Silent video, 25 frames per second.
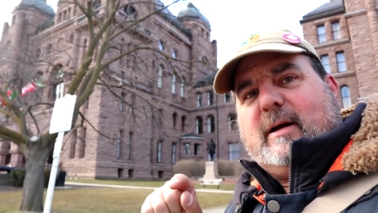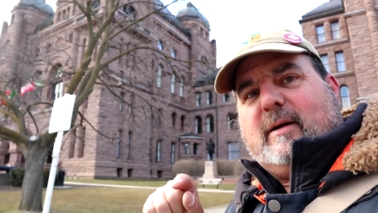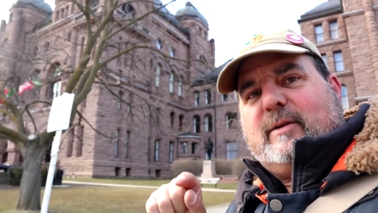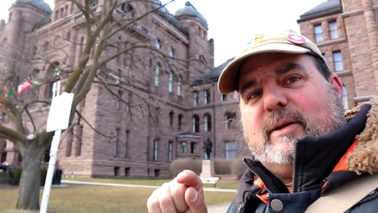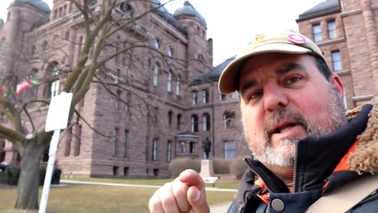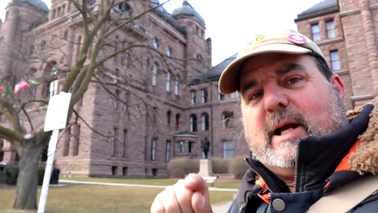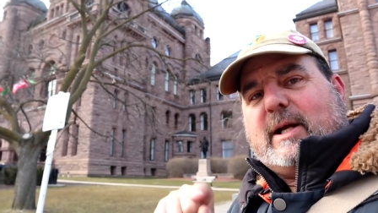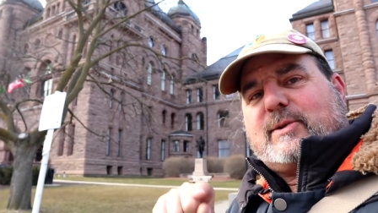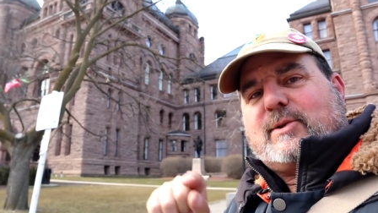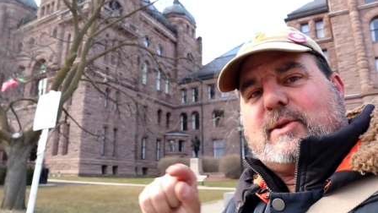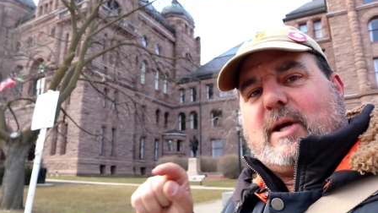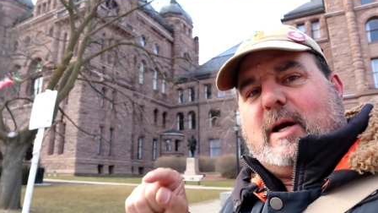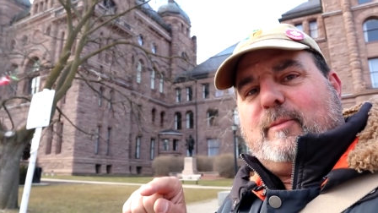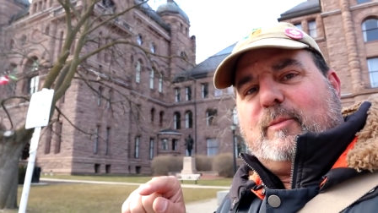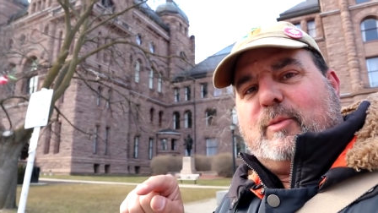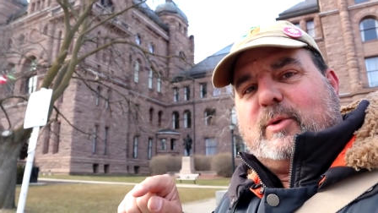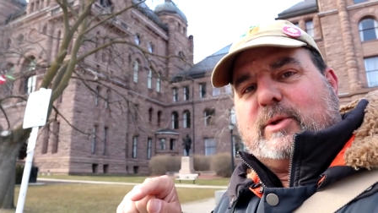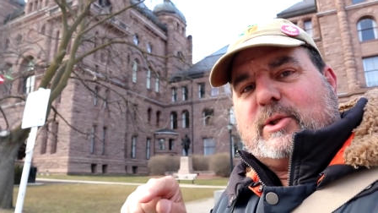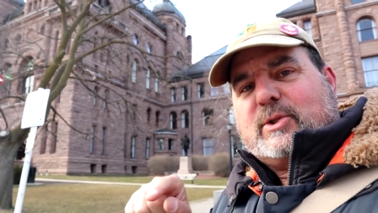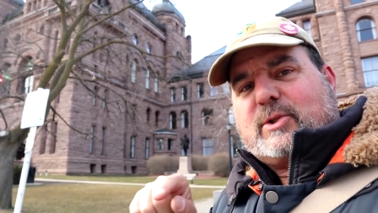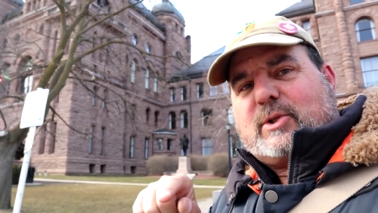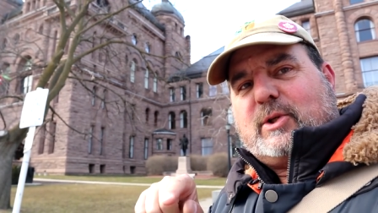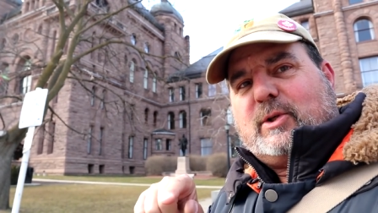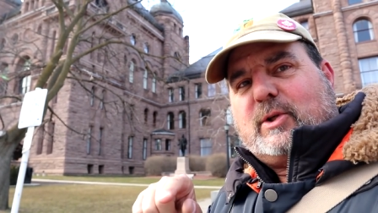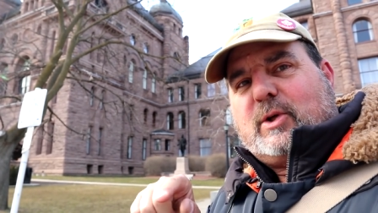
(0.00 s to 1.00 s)
Next up, we're
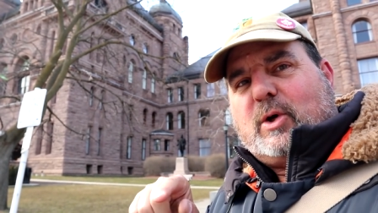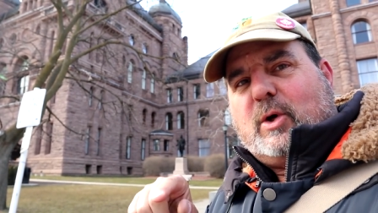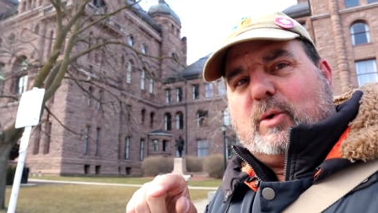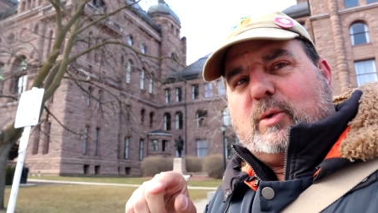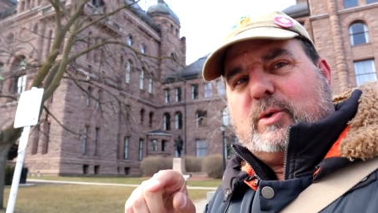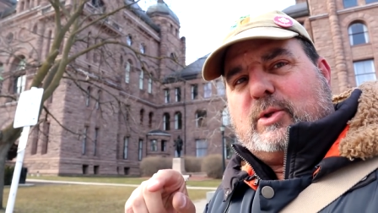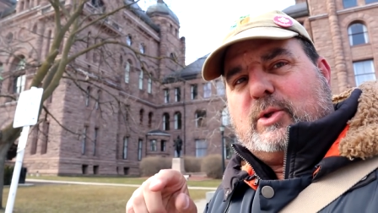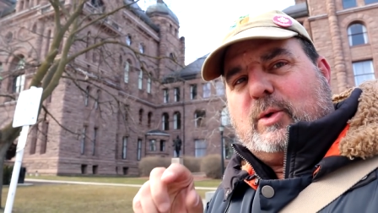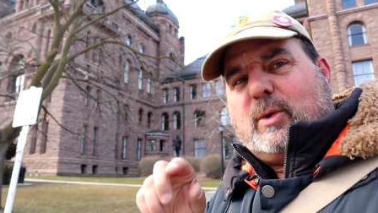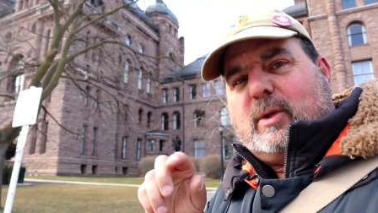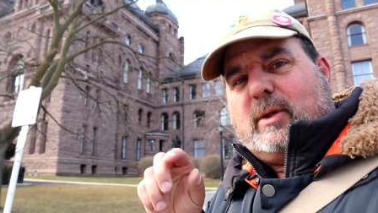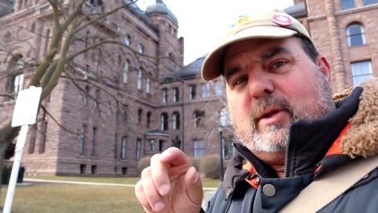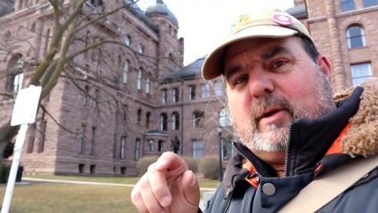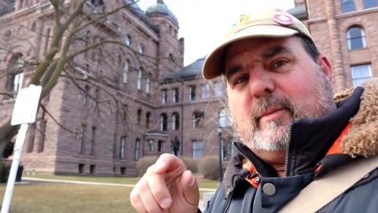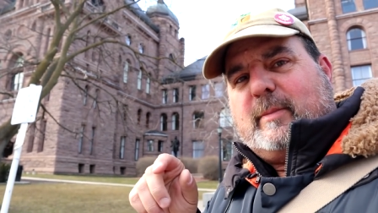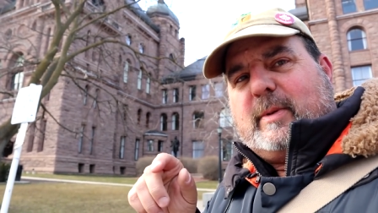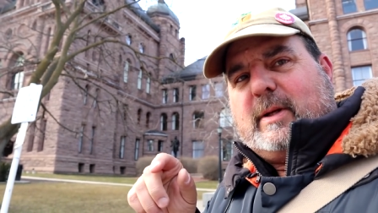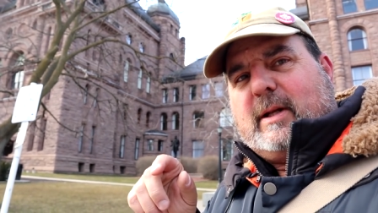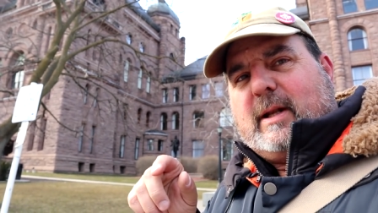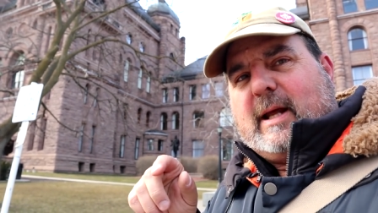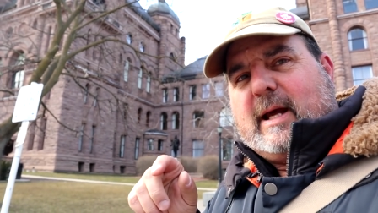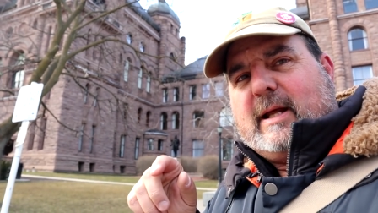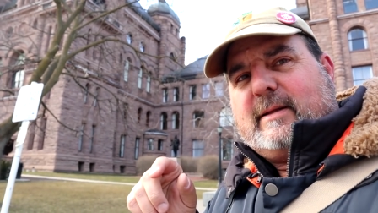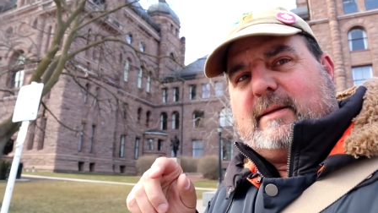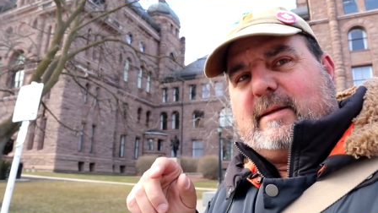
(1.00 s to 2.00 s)
just gonna go do a little
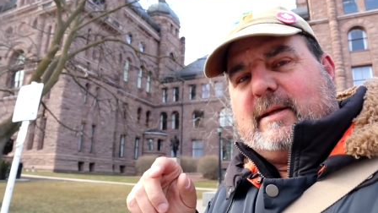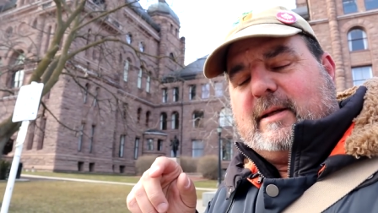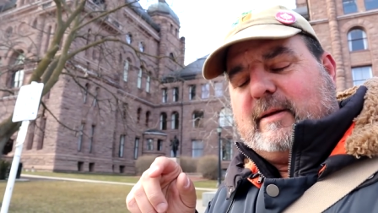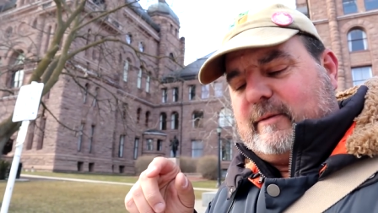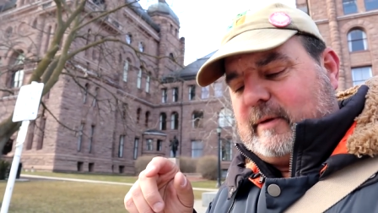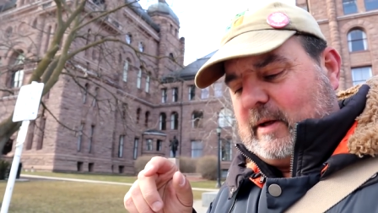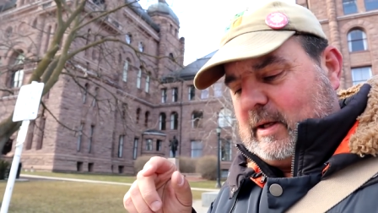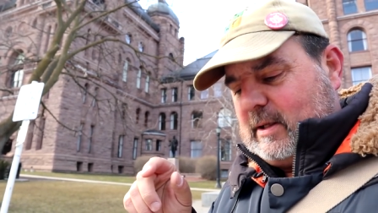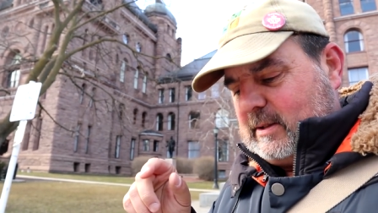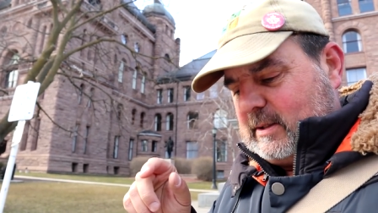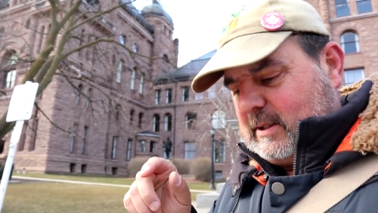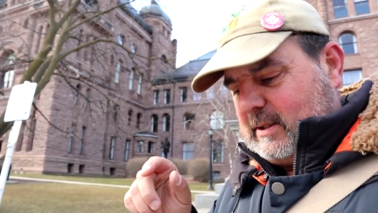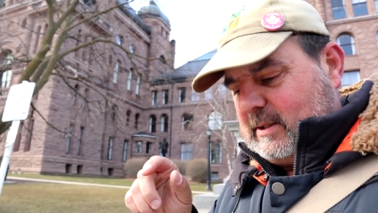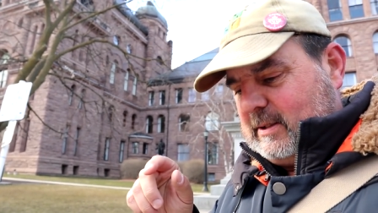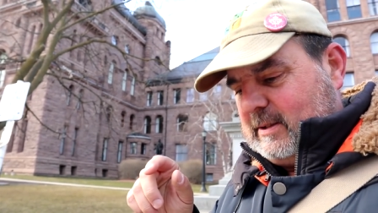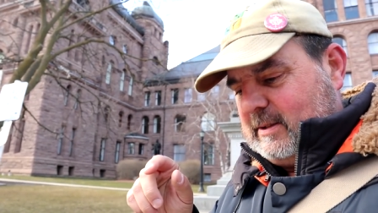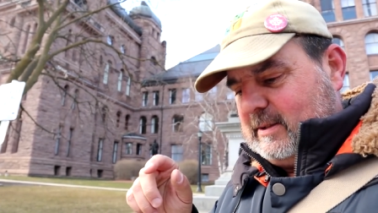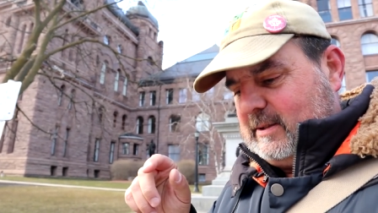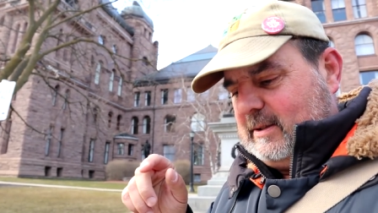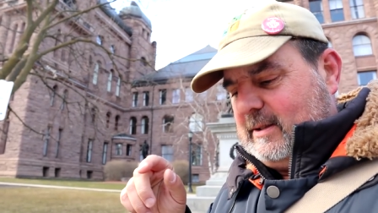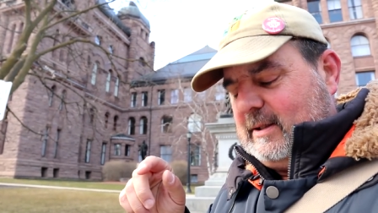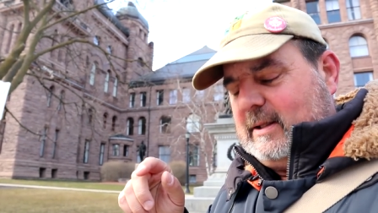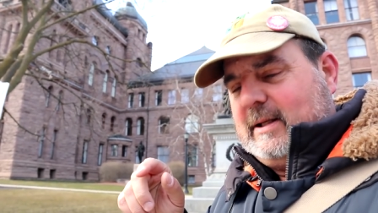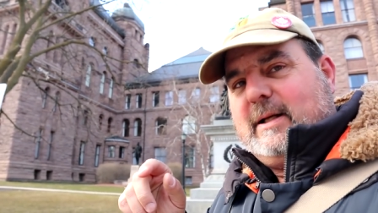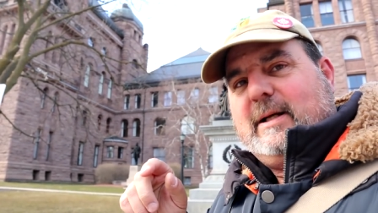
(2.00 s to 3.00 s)
bit at the event,
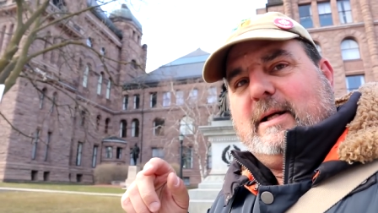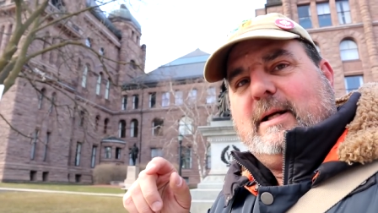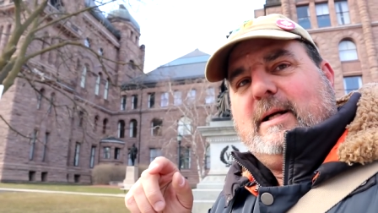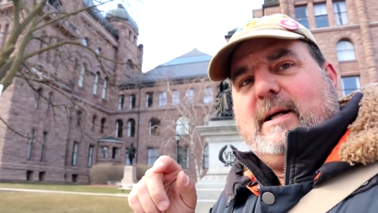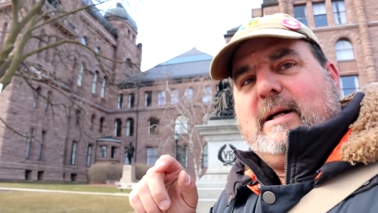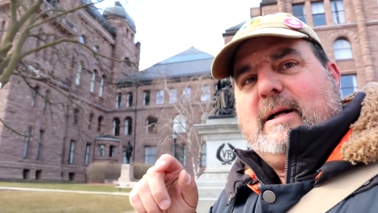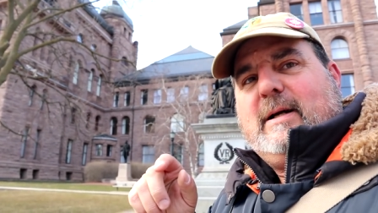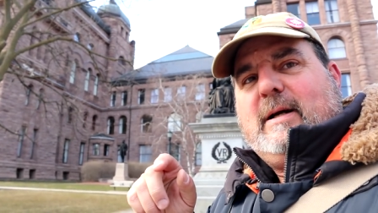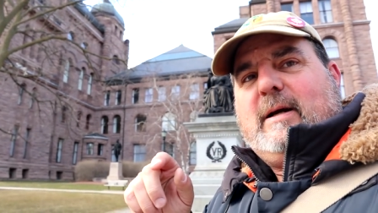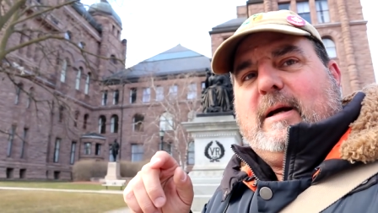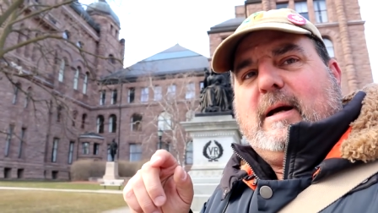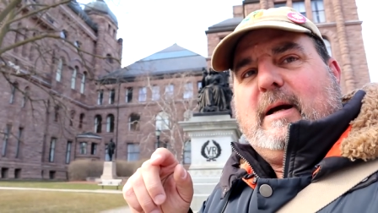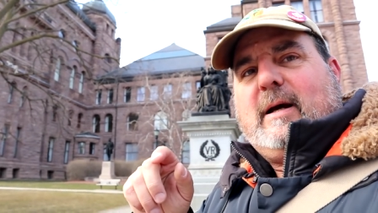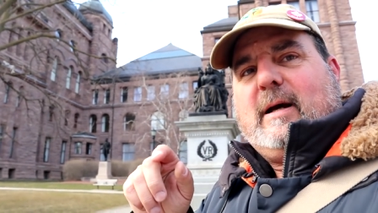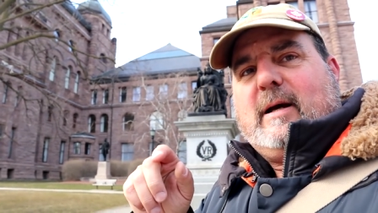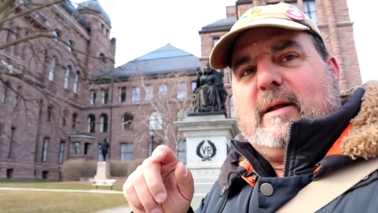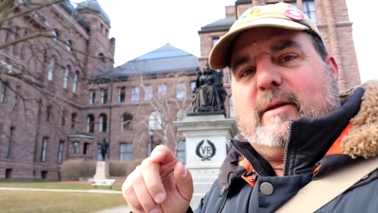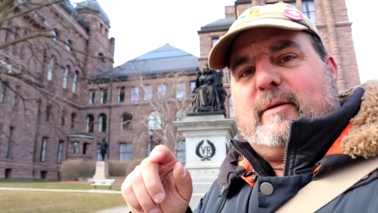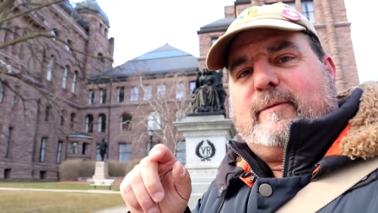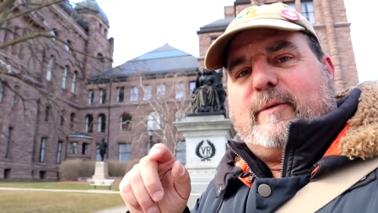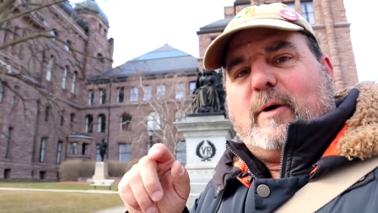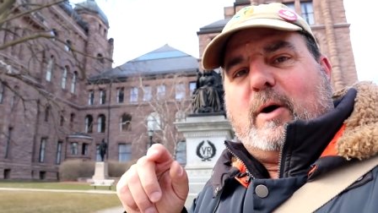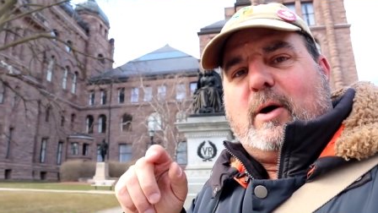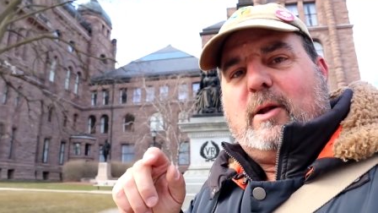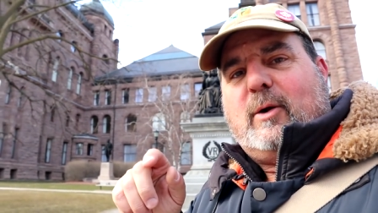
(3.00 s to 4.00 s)

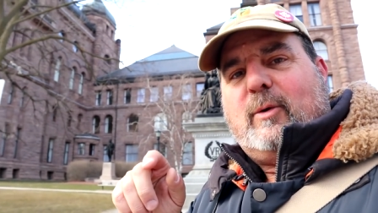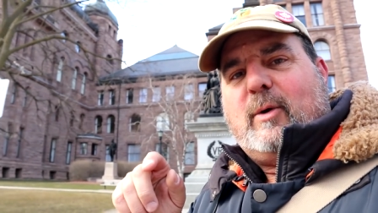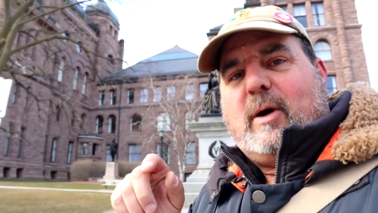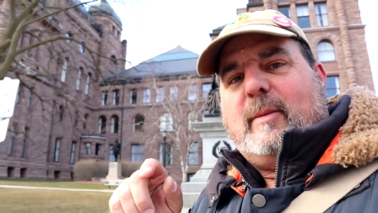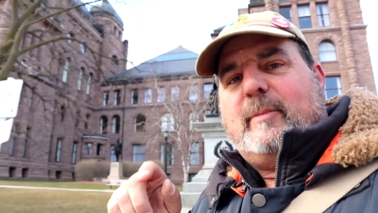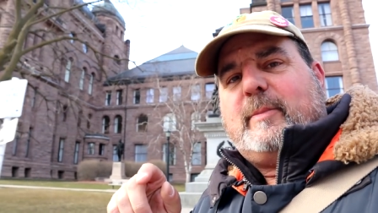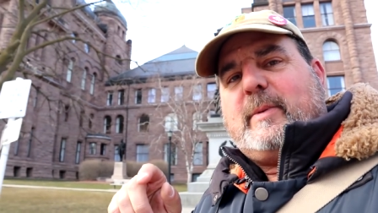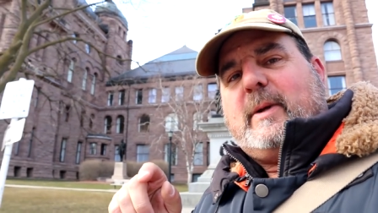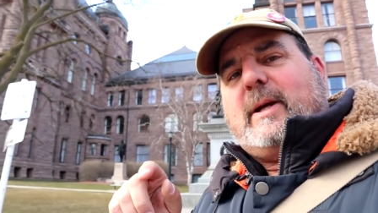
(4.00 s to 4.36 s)
the follow-up,